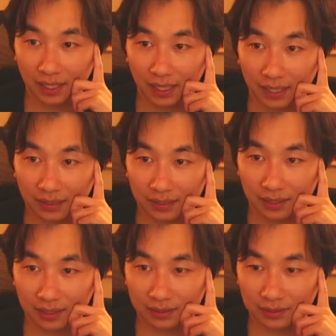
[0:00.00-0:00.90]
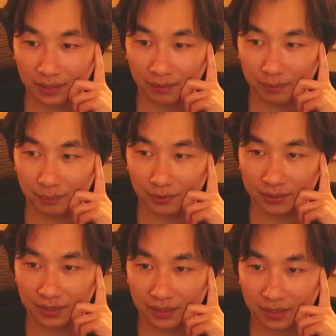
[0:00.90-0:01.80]
And I think do I get
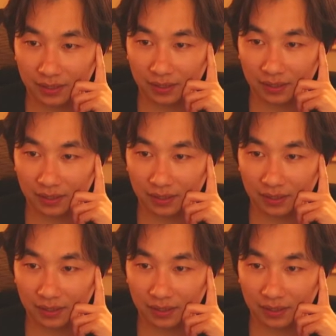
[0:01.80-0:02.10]
rebuked here?